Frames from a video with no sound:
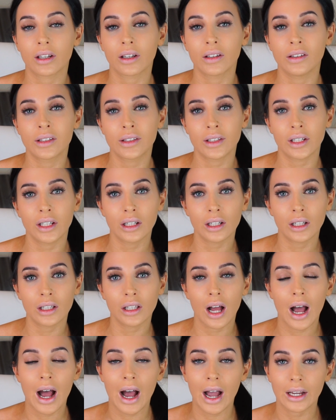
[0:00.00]
to conceal,
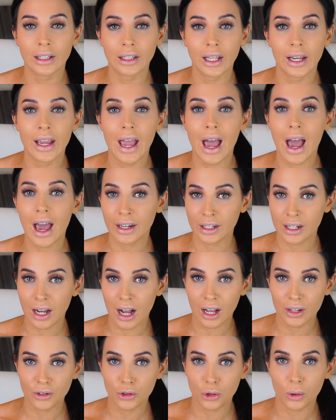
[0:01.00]
highlight, and
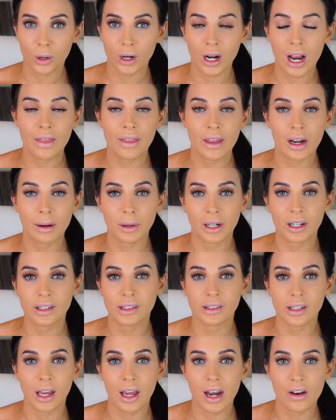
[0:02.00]
contour, and then I'm gonna
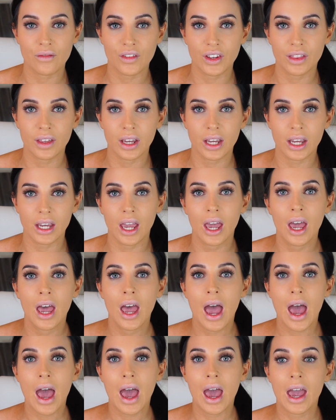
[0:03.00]
set everything
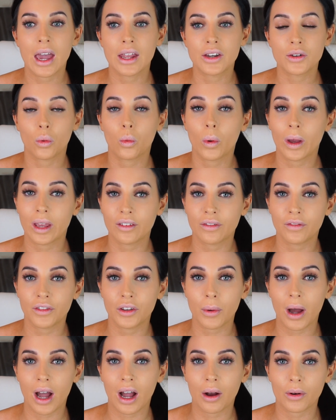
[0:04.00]
and wait a
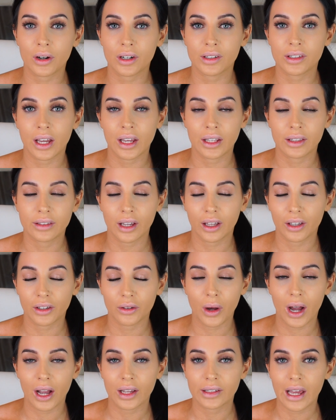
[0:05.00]
few hours and tell
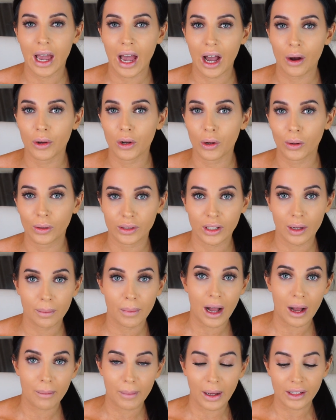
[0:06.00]
you guys how it holds up
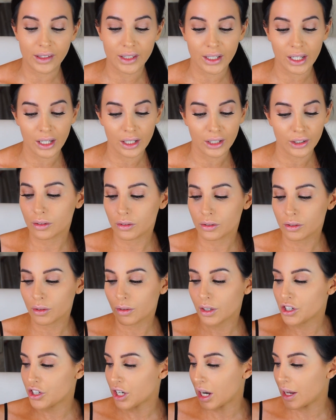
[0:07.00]
on my skin. So
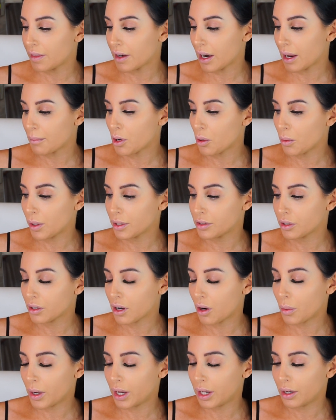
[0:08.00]
the shade that I'm going to
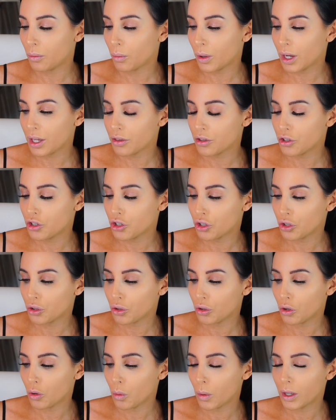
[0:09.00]
go in with
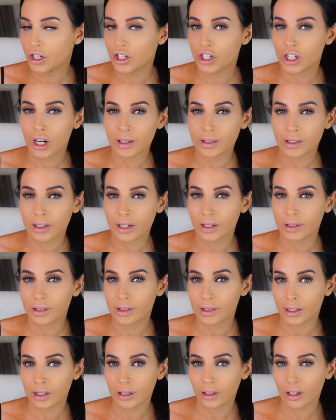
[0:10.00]
to just
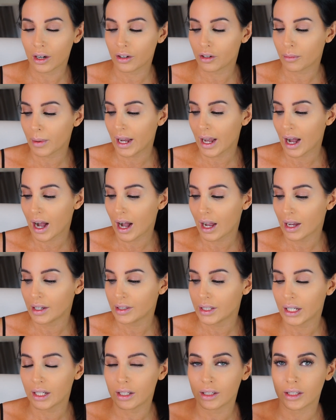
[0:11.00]
conceal under my
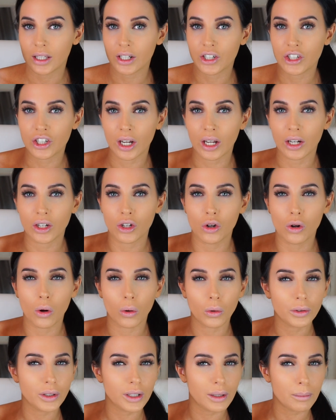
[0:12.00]
eyes is the shade
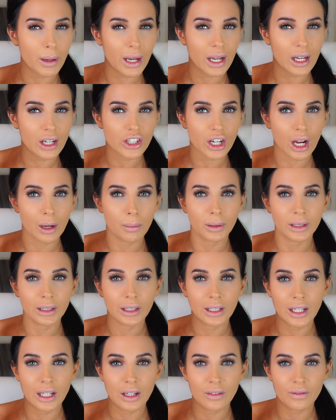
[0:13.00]
Golden Beige. I
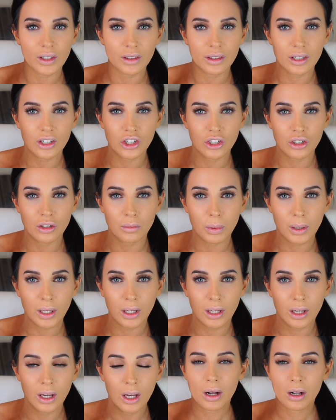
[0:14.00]
believe that this should be